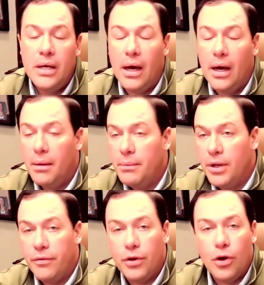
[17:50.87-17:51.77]
um, you
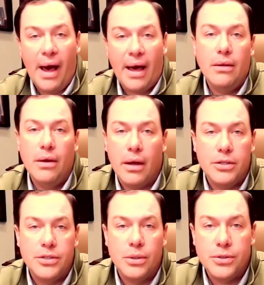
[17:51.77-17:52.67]
know, if you go back and look at our
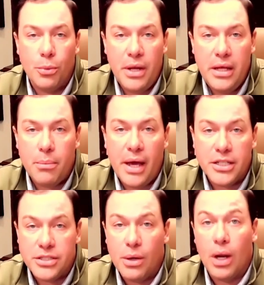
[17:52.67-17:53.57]
social media
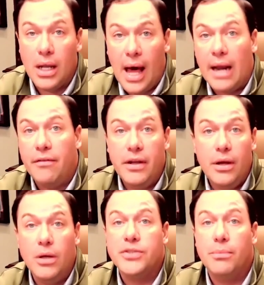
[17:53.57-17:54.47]
pages, there were a lot of
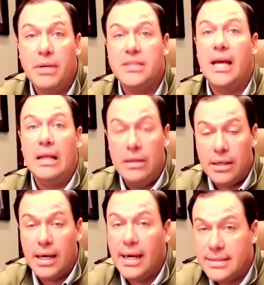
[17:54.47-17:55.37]
videos from me saying,
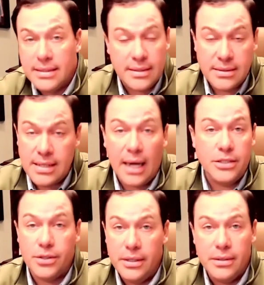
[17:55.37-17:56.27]
"Look, guys, this is not a
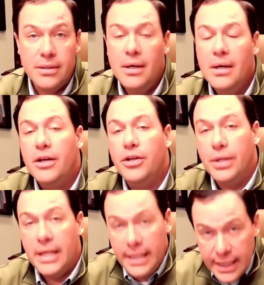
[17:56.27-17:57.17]
drill. You
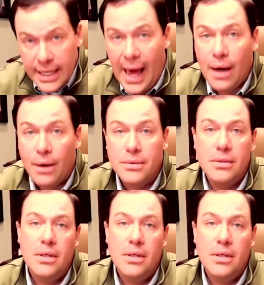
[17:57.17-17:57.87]
need to get out."